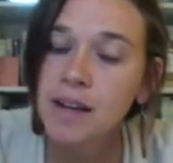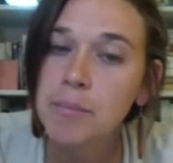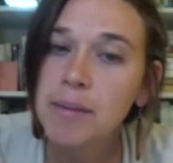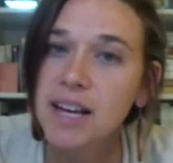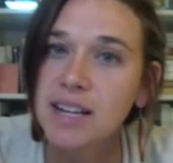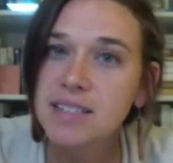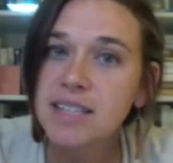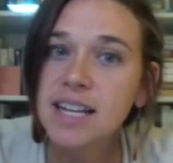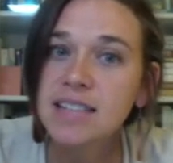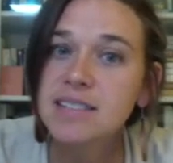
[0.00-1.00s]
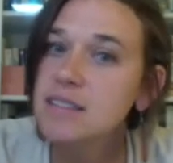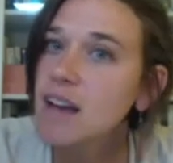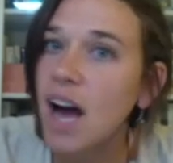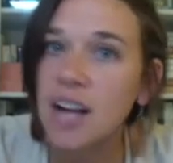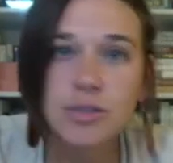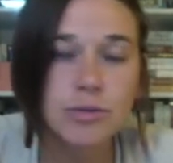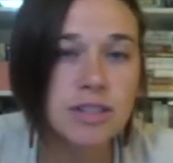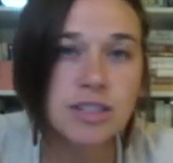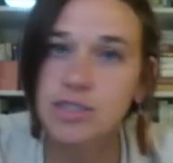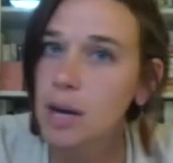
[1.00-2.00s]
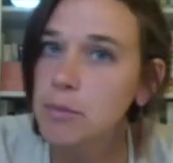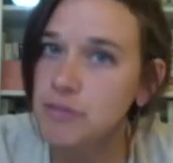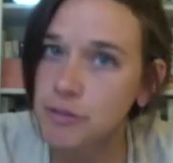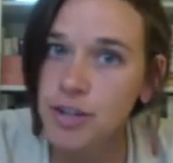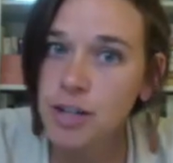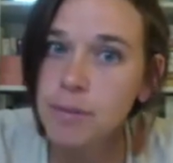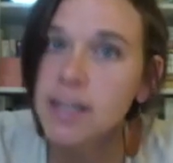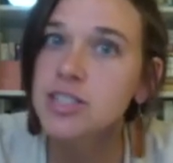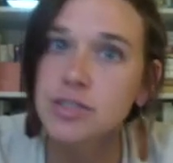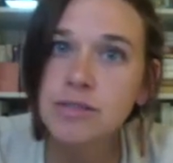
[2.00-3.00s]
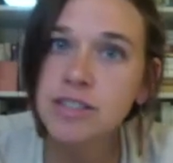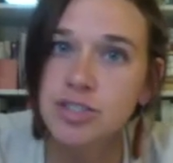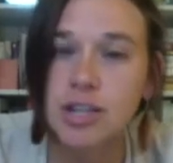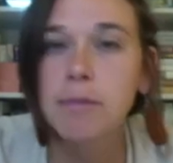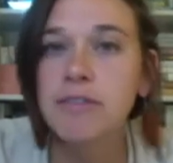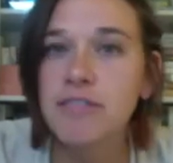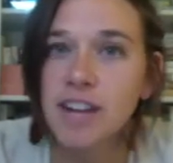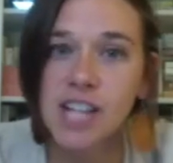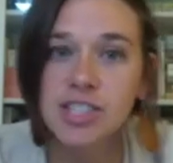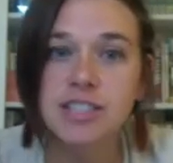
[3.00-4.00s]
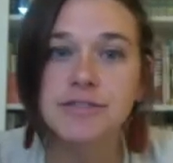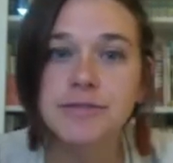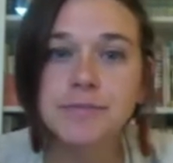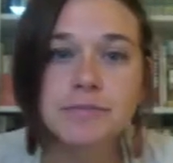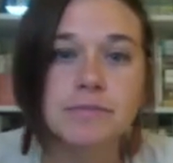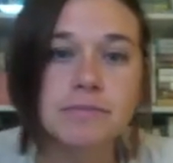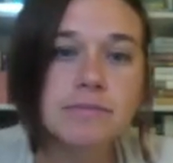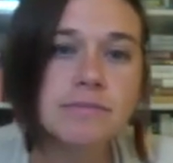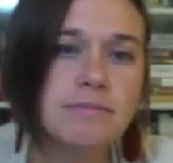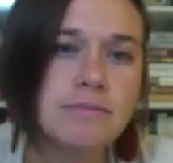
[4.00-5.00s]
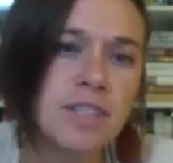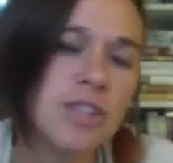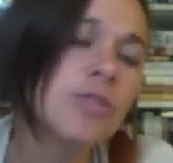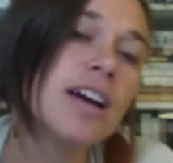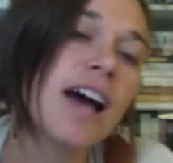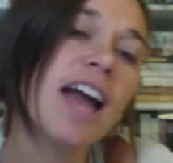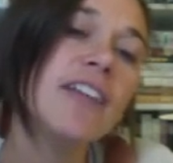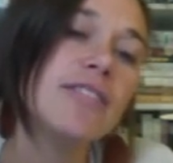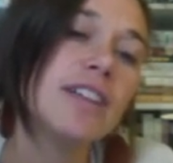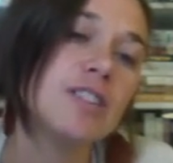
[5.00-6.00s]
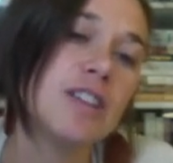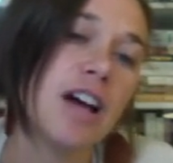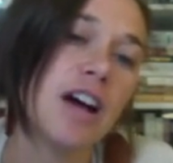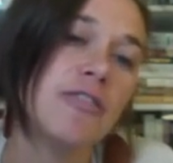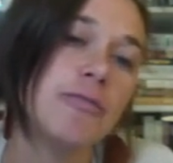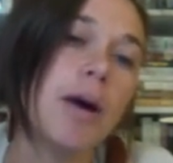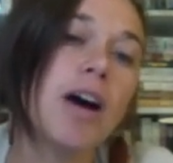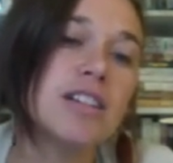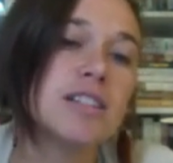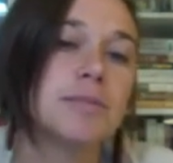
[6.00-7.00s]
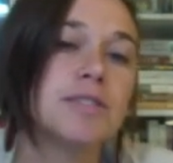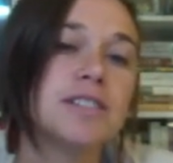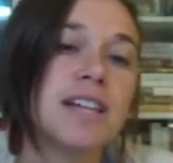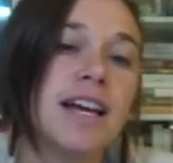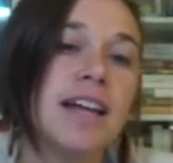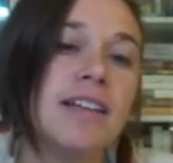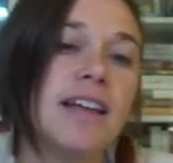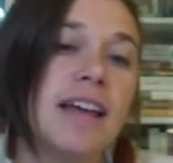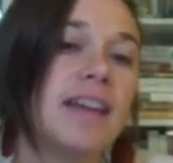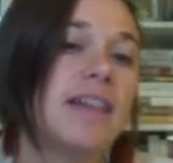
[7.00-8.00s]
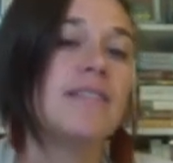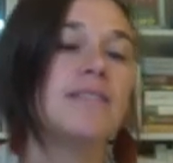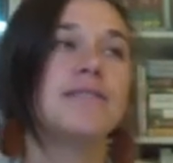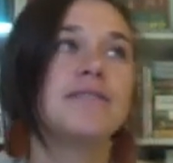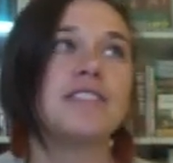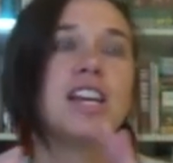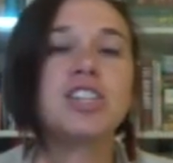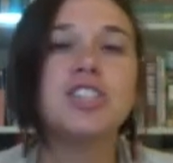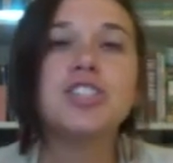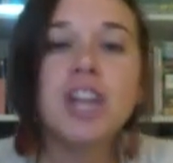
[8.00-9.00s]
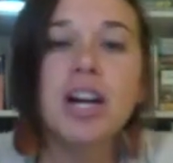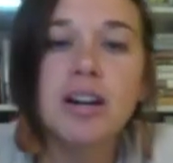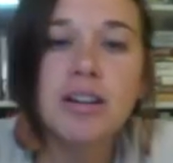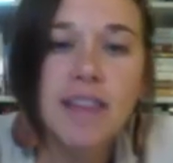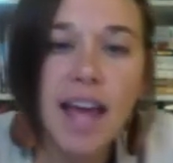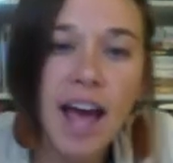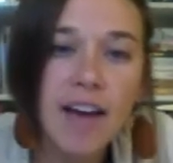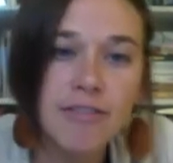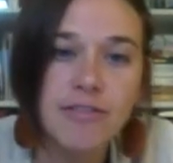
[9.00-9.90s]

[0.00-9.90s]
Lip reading: because it's not doing the job of a verb. It's doing the job of an adjective. You can kind of think of participles. They have